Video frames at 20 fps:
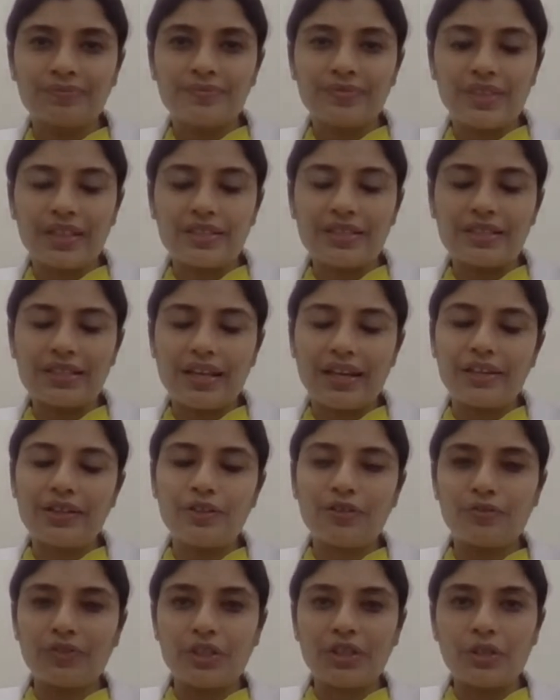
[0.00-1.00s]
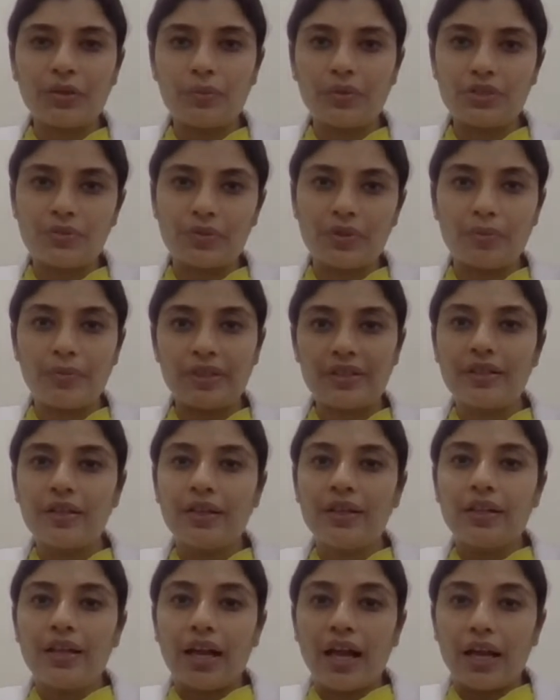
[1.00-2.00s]
it's kind of individual, but
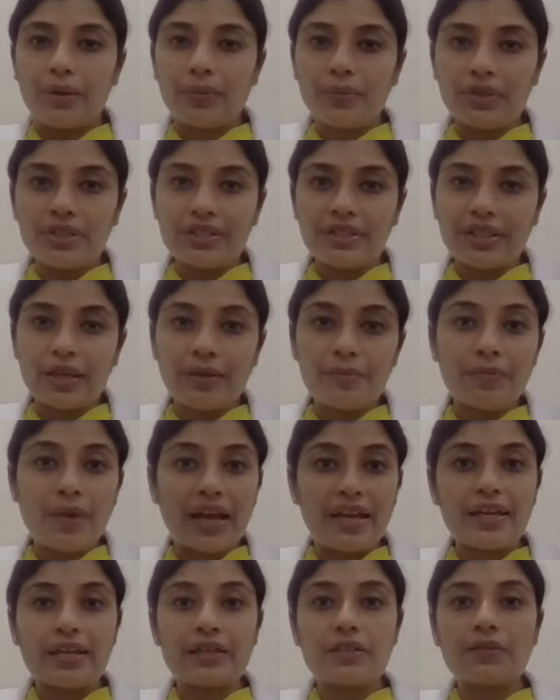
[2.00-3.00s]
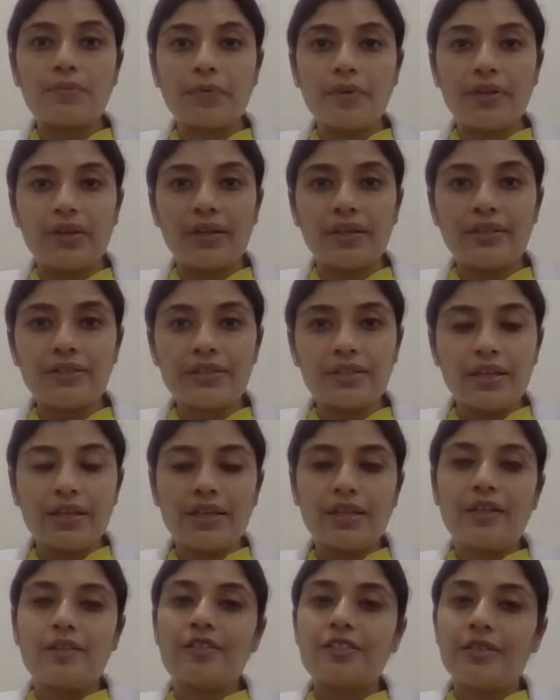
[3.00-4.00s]
I would say my experience,
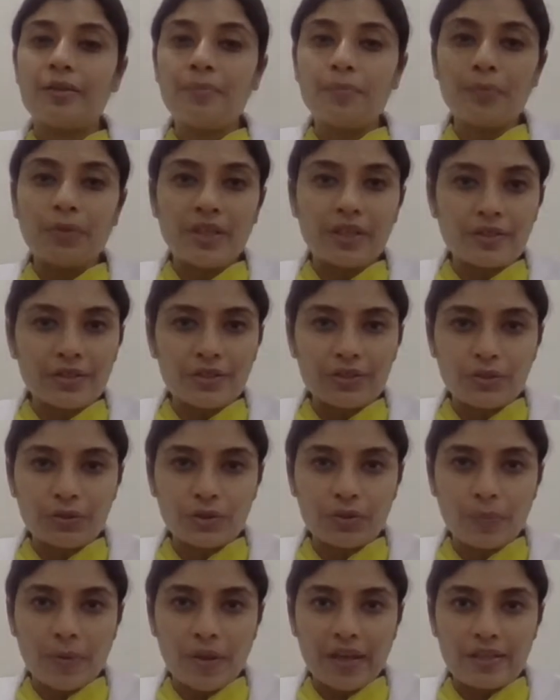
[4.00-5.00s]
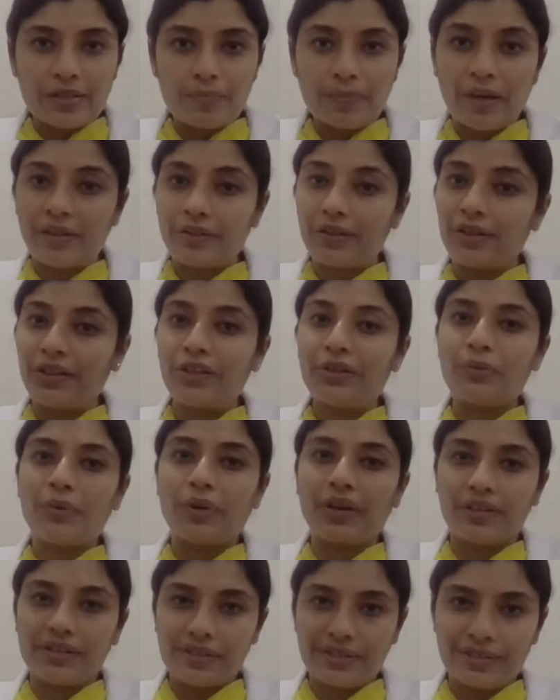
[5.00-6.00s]
simpler the toothpaste, better it
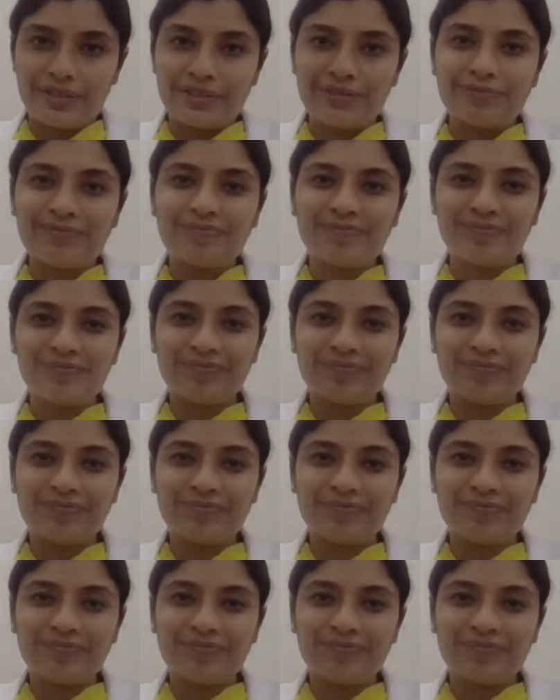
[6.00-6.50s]
works.